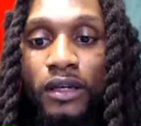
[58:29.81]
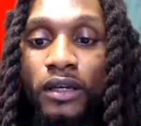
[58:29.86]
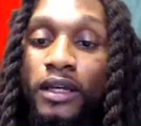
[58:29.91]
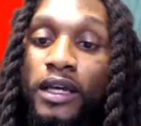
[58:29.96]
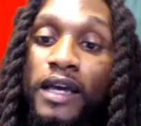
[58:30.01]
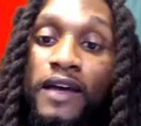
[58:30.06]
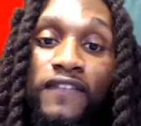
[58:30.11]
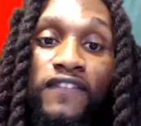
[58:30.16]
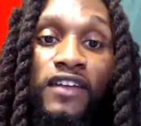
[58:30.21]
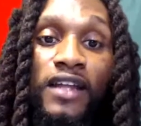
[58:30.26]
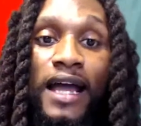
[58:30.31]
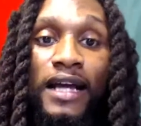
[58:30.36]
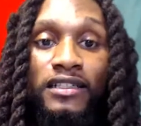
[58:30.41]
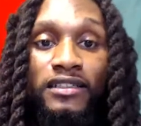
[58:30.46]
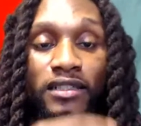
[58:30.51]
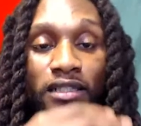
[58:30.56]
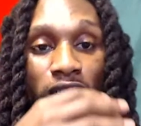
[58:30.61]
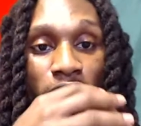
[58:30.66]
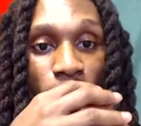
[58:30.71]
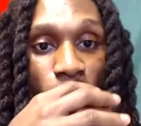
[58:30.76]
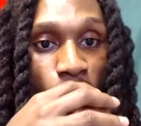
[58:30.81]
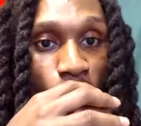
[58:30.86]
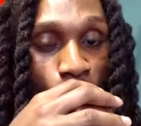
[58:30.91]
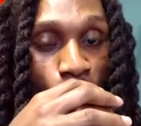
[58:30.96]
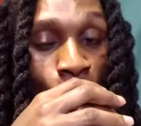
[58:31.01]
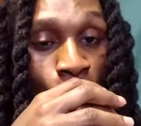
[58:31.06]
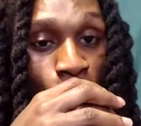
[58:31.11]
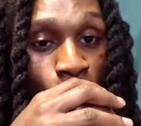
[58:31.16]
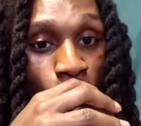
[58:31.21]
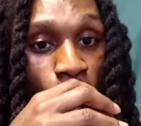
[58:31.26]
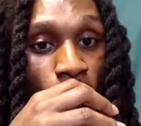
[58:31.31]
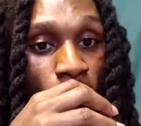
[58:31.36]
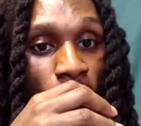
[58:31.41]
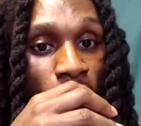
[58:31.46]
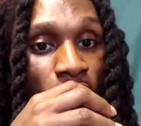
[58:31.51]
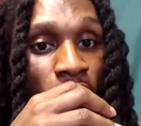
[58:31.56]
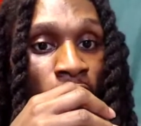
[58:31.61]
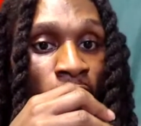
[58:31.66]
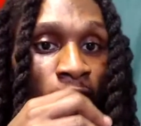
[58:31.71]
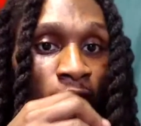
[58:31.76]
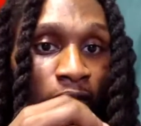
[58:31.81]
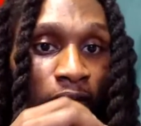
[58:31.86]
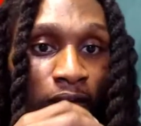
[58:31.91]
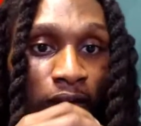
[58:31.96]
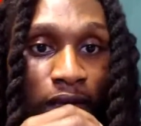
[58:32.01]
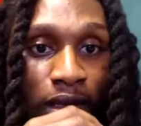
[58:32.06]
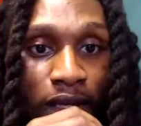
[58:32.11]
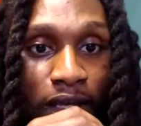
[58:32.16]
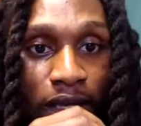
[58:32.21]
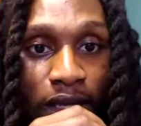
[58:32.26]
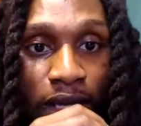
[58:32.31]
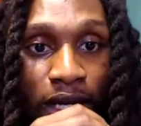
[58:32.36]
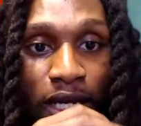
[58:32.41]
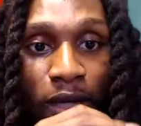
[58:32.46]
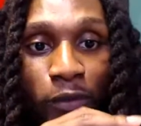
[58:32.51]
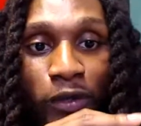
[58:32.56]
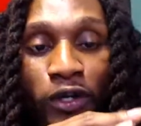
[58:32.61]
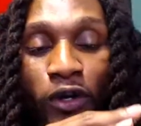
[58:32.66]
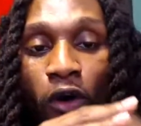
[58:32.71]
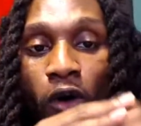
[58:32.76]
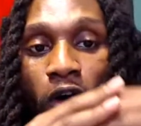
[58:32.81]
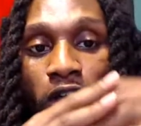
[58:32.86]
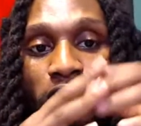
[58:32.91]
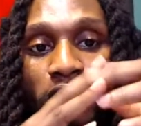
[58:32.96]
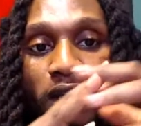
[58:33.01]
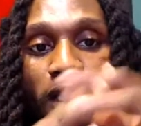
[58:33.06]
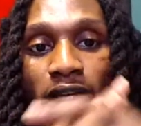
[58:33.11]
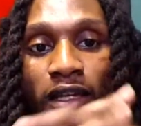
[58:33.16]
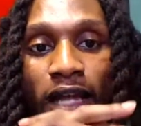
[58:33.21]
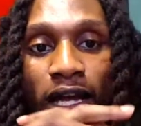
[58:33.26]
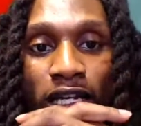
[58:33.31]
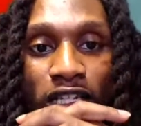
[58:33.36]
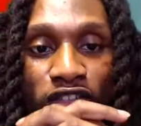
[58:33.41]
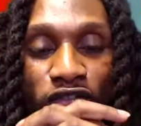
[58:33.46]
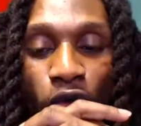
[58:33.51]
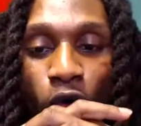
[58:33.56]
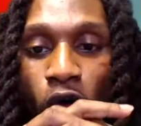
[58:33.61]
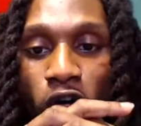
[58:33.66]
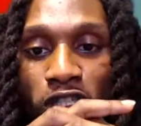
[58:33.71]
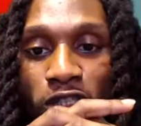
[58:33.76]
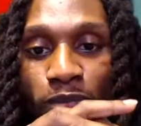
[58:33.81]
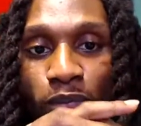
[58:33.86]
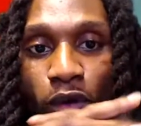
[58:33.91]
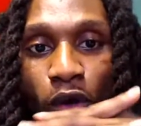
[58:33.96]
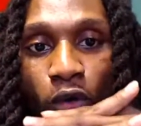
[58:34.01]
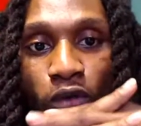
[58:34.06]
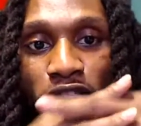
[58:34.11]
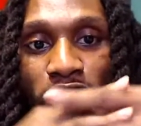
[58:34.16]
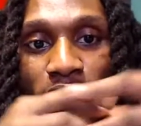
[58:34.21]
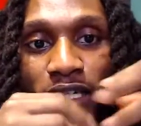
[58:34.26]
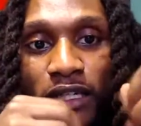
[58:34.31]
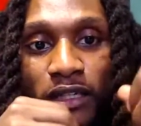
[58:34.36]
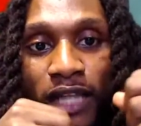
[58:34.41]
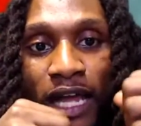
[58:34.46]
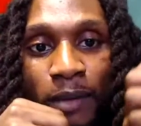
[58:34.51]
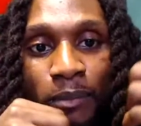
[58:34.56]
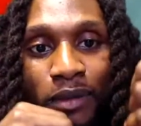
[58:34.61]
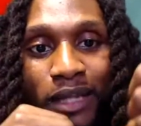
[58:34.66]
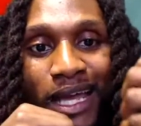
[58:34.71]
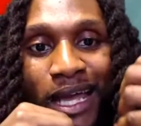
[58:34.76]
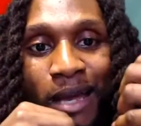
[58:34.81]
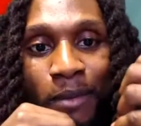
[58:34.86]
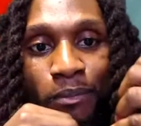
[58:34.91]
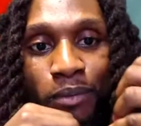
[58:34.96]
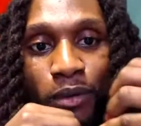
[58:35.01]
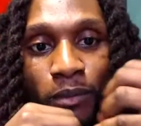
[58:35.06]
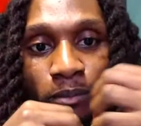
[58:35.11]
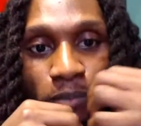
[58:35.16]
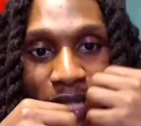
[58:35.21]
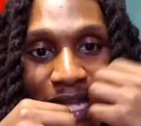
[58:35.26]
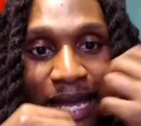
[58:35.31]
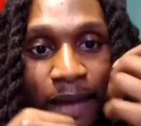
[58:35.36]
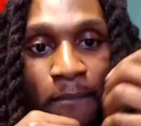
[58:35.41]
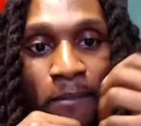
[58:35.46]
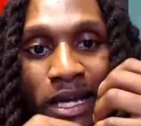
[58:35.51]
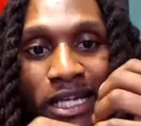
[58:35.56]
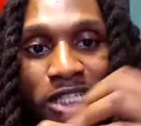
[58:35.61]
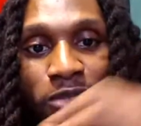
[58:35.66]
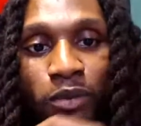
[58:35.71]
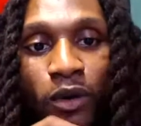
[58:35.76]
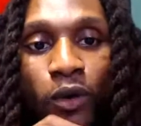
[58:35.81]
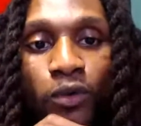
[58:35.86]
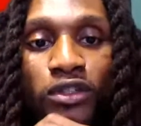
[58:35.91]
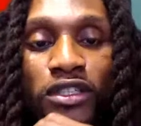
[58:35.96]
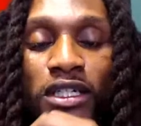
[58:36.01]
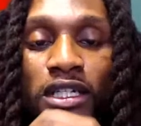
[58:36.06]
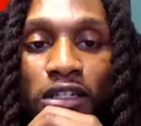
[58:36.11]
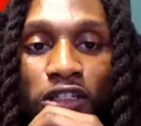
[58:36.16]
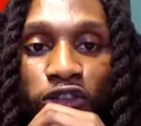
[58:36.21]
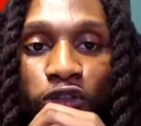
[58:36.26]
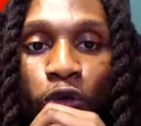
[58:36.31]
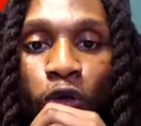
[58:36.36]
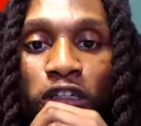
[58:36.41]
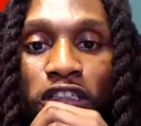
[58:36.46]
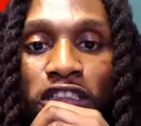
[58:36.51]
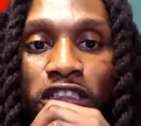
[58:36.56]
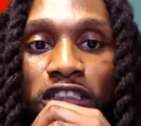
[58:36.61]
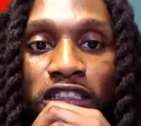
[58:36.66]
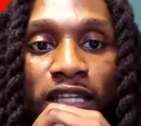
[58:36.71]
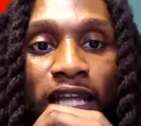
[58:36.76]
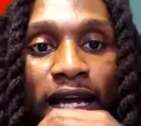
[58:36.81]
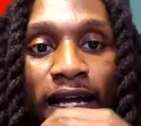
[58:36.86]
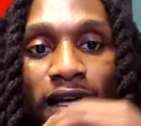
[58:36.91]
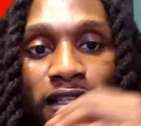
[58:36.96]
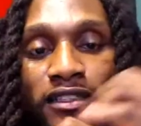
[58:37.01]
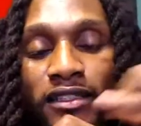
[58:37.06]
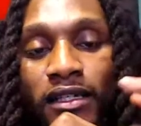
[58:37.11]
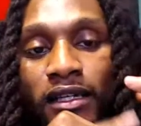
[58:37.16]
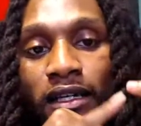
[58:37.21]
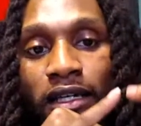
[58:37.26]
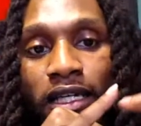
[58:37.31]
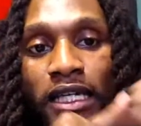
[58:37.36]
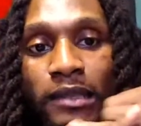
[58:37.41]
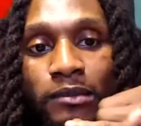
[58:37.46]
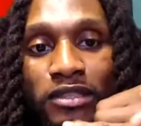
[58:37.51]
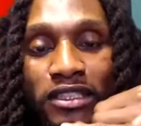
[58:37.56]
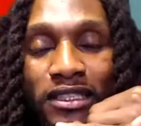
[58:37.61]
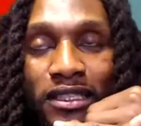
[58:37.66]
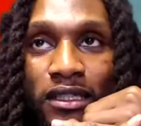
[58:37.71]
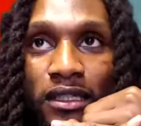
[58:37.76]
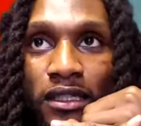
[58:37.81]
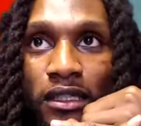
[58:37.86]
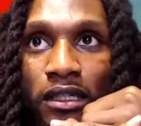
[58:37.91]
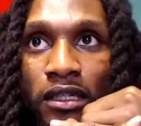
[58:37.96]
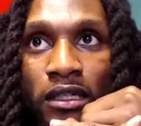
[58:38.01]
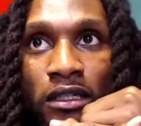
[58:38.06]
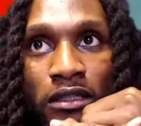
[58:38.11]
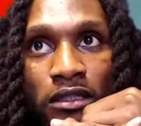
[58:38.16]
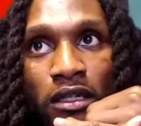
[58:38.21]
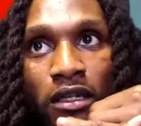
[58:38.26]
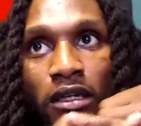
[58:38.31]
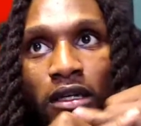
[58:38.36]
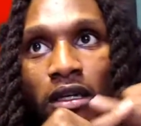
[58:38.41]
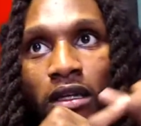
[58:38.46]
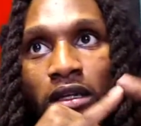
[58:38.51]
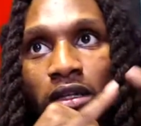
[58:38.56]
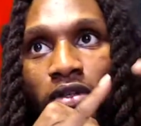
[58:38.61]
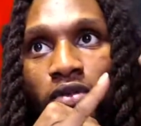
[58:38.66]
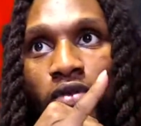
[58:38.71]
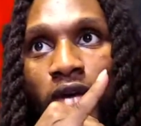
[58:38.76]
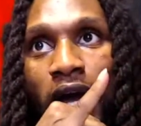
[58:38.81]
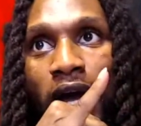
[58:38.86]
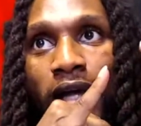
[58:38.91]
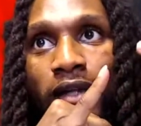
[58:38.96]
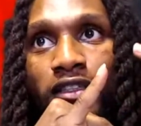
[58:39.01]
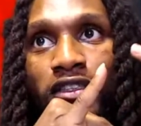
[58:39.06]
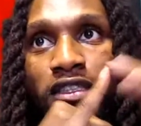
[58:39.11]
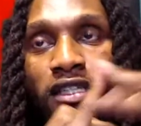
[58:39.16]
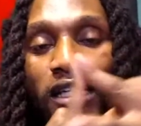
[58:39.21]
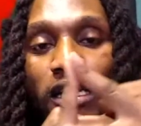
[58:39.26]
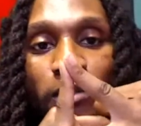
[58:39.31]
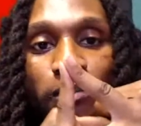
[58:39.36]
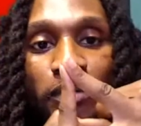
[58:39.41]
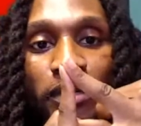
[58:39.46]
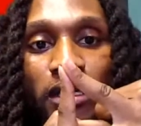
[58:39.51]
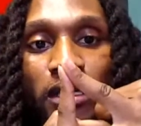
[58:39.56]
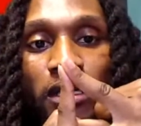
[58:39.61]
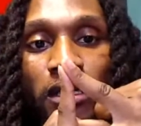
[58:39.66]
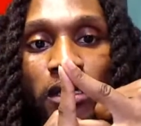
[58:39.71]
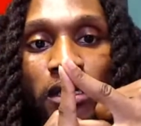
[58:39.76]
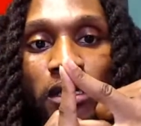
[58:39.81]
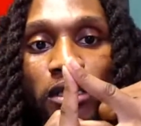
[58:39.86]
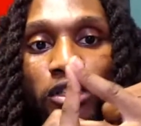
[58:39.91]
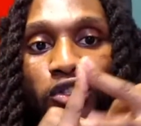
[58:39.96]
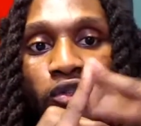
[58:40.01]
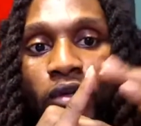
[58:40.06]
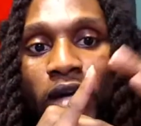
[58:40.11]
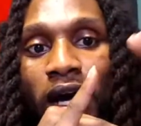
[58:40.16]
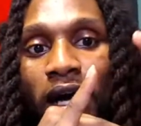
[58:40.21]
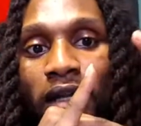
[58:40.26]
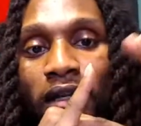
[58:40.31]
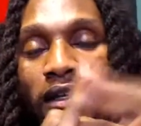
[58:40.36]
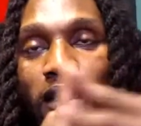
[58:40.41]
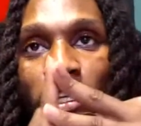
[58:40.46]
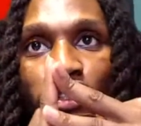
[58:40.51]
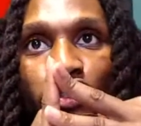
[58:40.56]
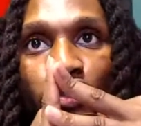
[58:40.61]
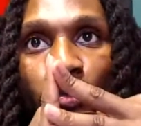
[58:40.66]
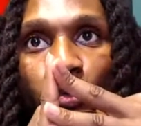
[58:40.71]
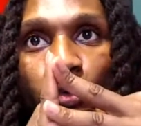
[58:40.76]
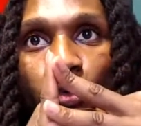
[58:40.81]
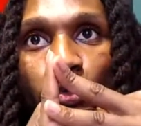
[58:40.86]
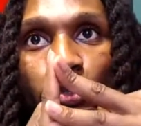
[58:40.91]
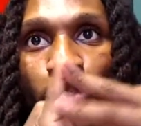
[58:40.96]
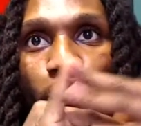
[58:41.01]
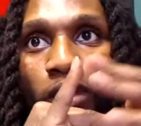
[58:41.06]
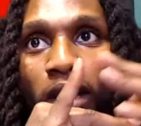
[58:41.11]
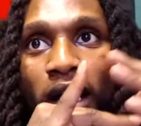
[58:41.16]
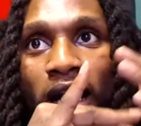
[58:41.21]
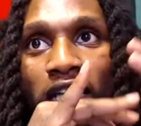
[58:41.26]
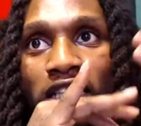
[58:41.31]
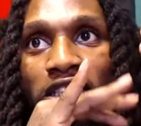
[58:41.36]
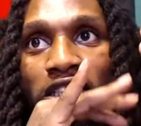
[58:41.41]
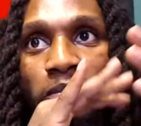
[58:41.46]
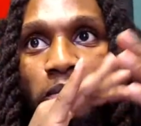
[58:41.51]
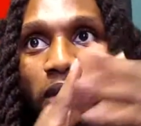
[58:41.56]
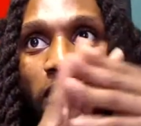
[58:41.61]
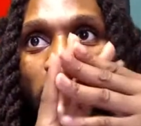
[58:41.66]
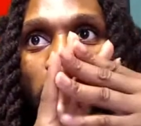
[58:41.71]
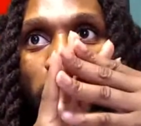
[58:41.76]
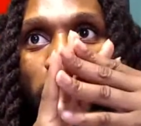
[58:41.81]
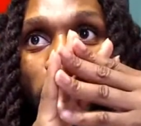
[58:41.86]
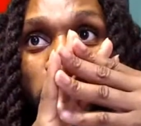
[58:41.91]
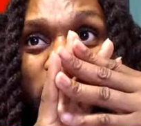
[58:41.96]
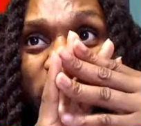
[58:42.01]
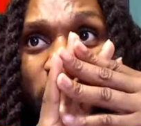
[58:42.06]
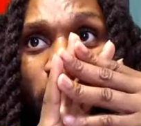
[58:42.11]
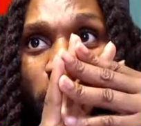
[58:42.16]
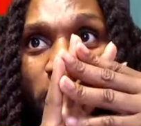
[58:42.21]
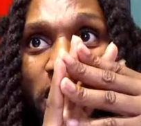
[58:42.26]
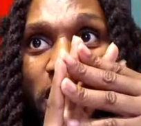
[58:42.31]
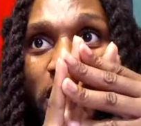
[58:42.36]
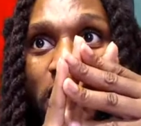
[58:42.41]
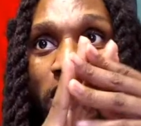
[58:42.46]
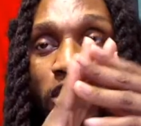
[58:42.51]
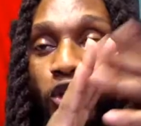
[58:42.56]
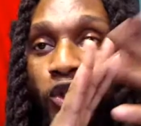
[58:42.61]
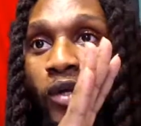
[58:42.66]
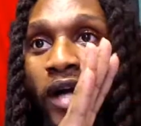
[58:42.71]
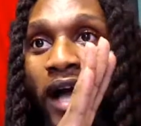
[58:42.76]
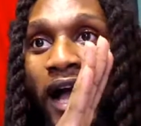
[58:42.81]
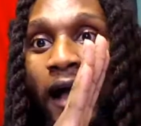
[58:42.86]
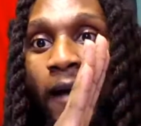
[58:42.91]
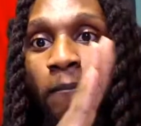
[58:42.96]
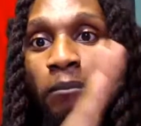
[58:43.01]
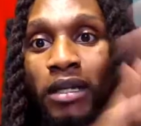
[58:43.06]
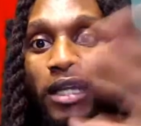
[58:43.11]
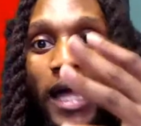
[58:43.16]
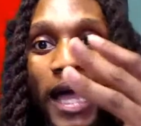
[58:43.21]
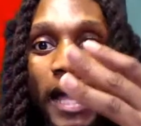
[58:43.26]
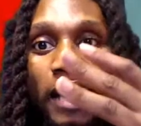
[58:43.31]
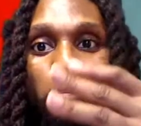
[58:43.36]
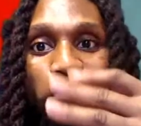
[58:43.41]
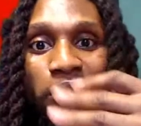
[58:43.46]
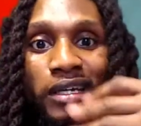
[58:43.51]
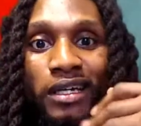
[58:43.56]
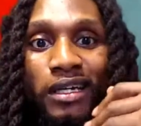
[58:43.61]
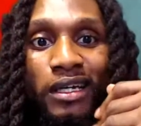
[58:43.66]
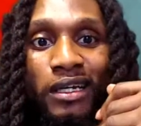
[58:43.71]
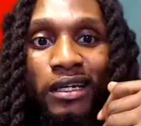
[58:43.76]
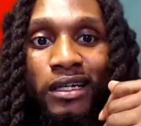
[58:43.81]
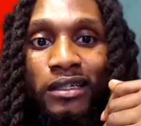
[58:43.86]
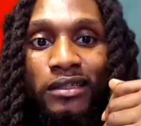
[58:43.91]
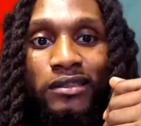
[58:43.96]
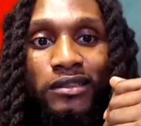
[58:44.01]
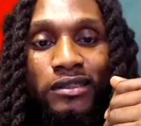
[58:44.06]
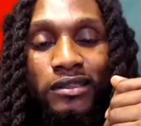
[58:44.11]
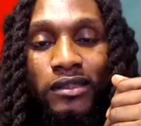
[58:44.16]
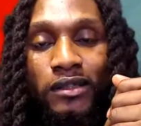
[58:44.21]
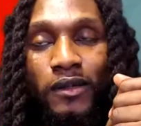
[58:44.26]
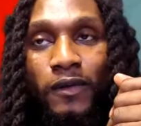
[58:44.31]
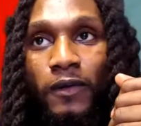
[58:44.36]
Yeah, flax seeds are crucial. And in regards to that, like as far as protein, like plant-based protein sources, like I said, hemp seeds, you got chickpeas, you got lentils, you got split peas, you got black beans.